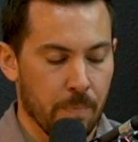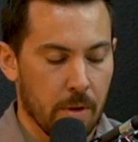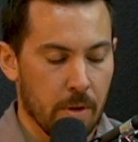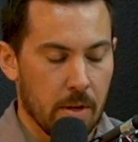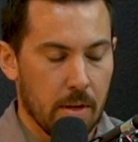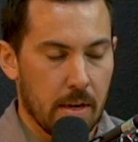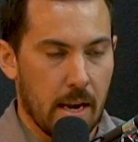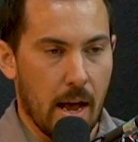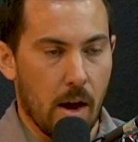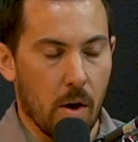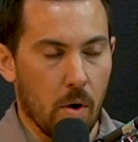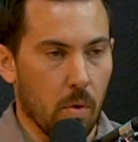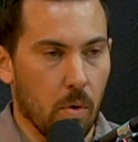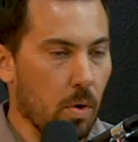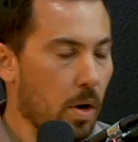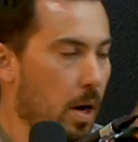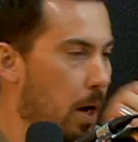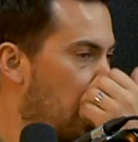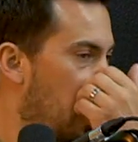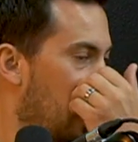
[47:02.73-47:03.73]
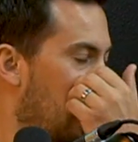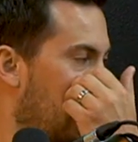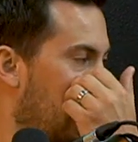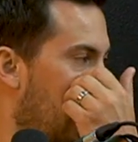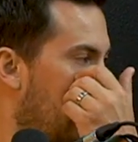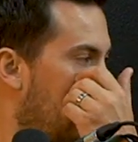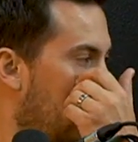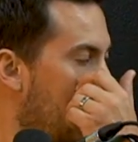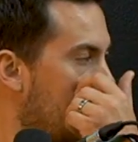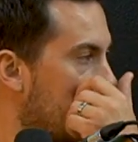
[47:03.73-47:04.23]
Now,
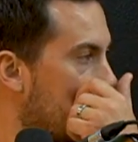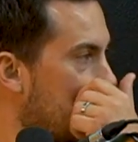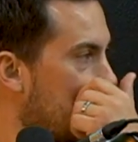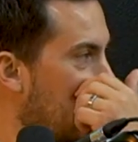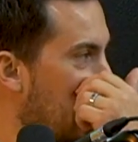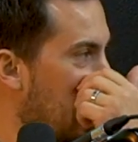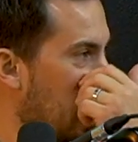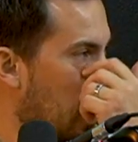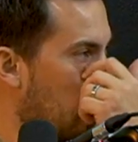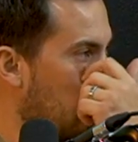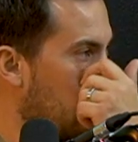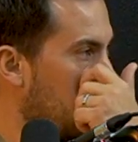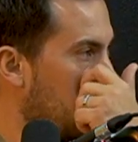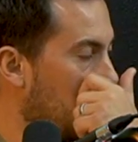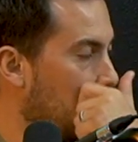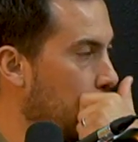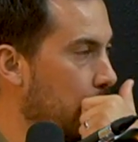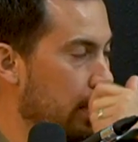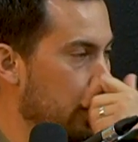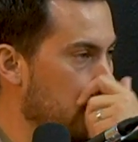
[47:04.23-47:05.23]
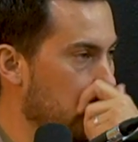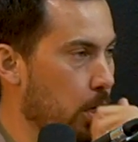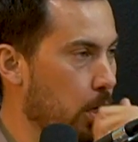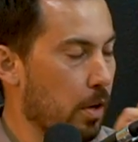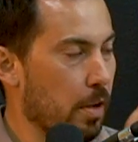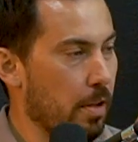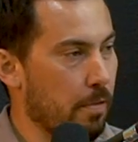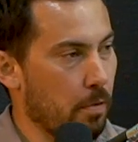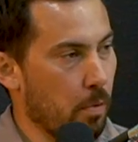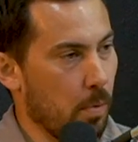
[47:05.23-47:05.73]
last thing I want to talk about, because,
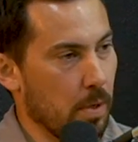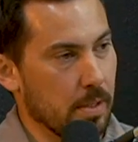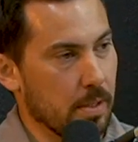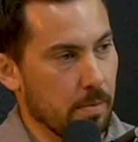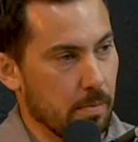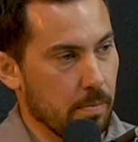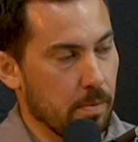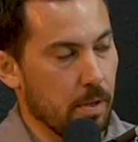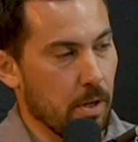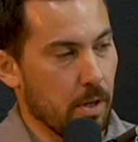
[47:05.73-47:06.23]
if it wasn't,